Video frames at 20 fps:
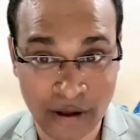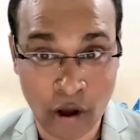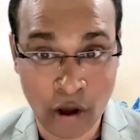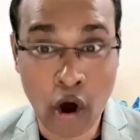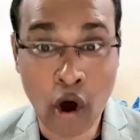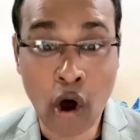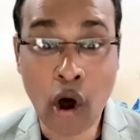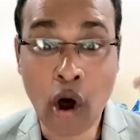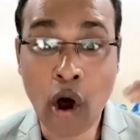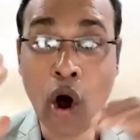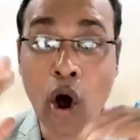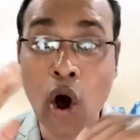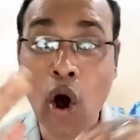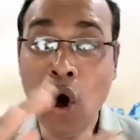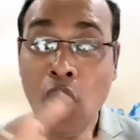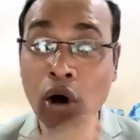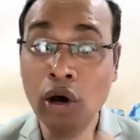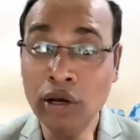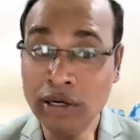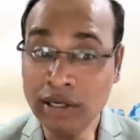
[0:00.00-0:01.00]

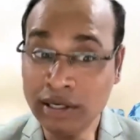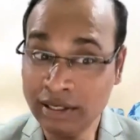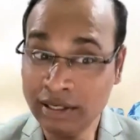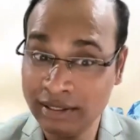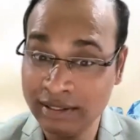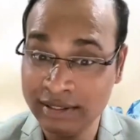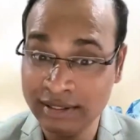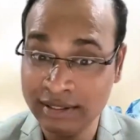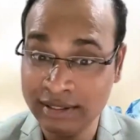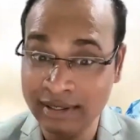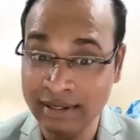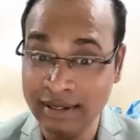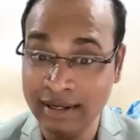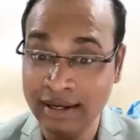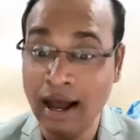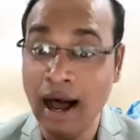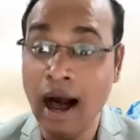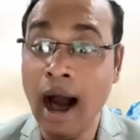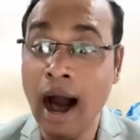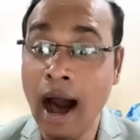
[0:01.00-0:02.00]
or
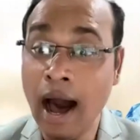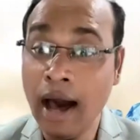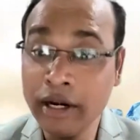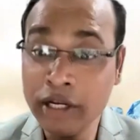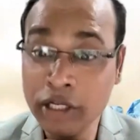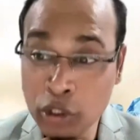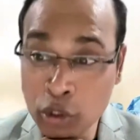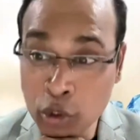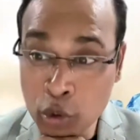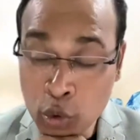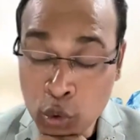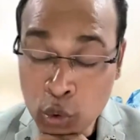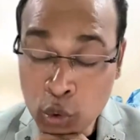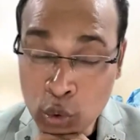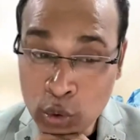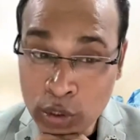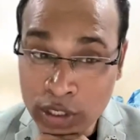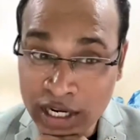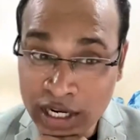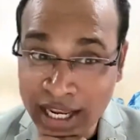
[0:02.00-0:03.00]
are
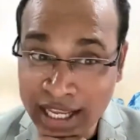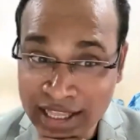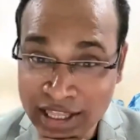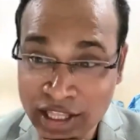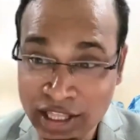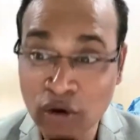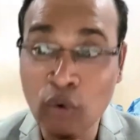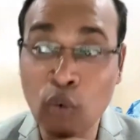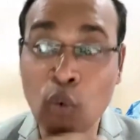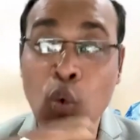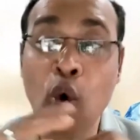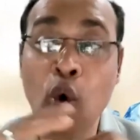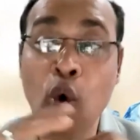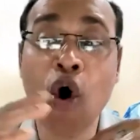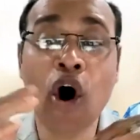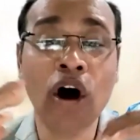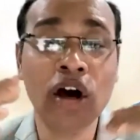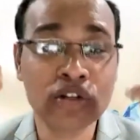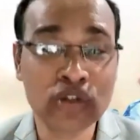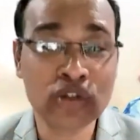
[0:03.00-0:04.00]
you in the
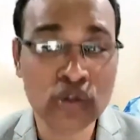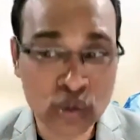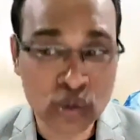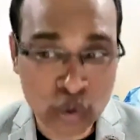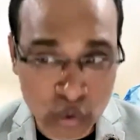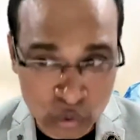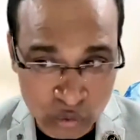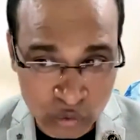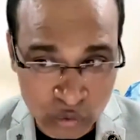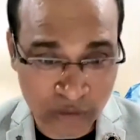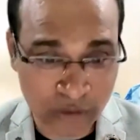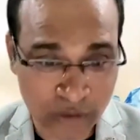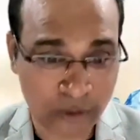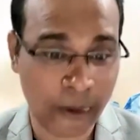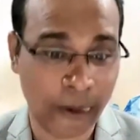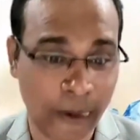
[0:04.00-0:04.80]
war zone?